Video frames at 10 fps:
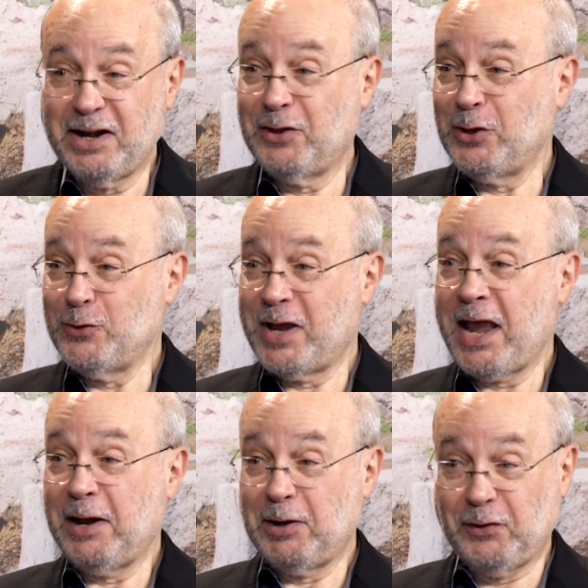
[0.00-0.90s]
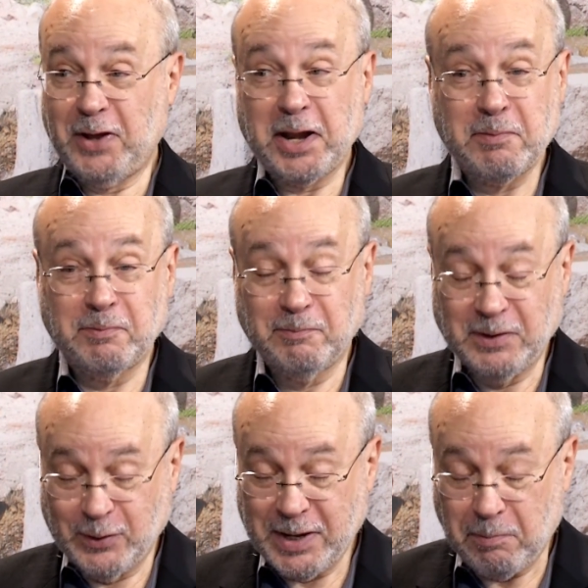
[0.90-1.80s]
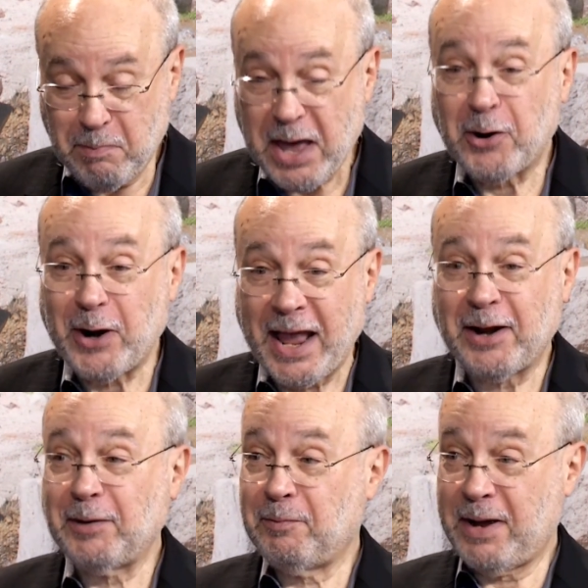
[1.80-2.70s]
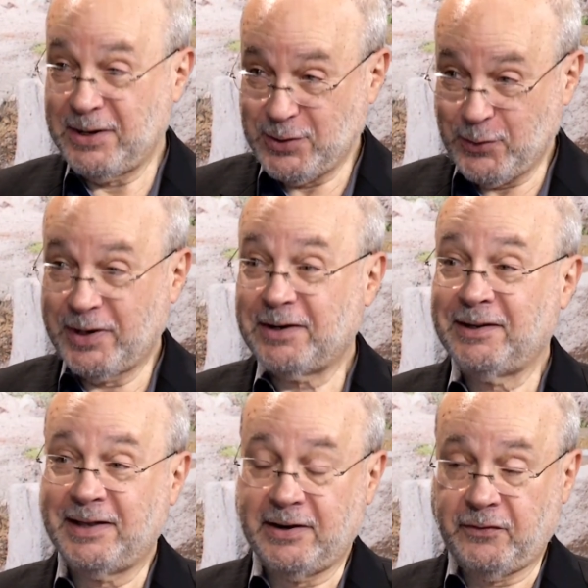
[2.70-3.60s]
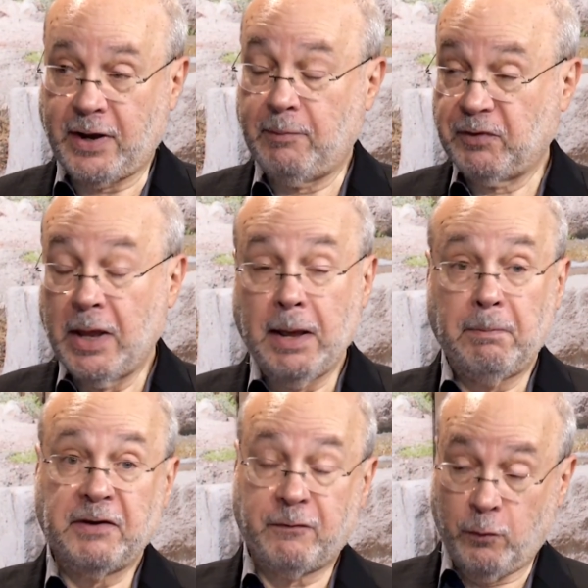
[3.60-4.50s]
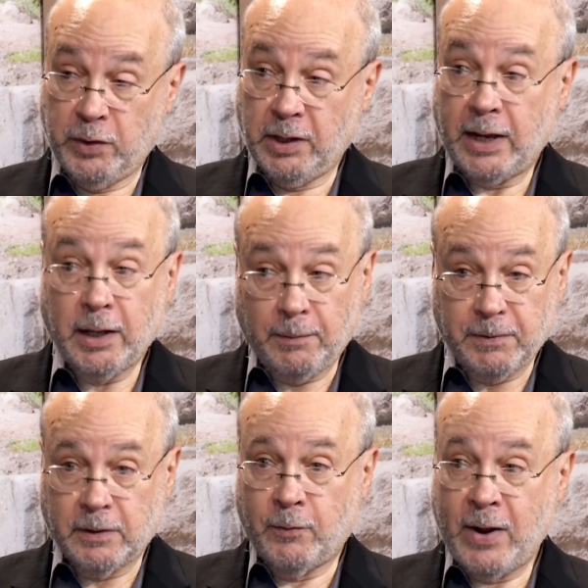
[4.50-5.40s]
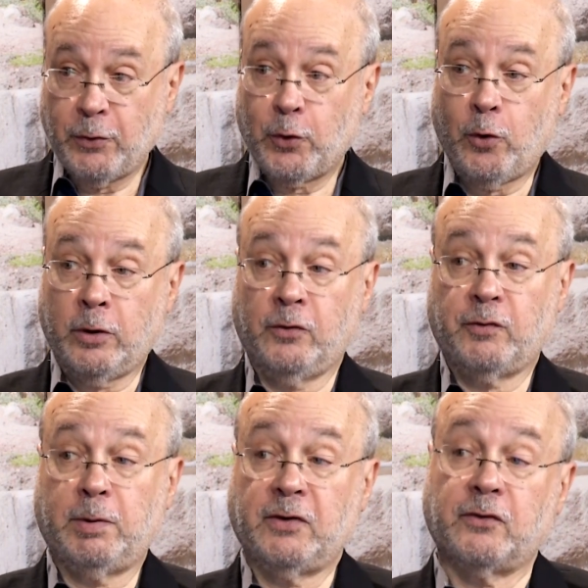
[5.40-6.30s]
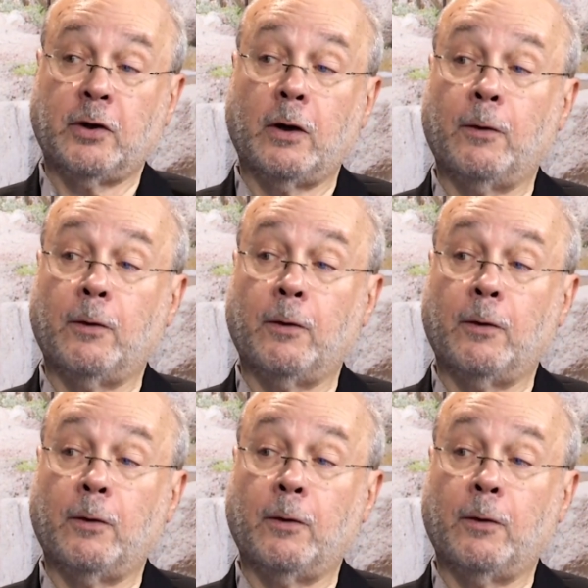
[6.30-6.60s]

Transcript: that you can, because get better at it by doing it a lot of times. But for real help, around the corner is the place to go.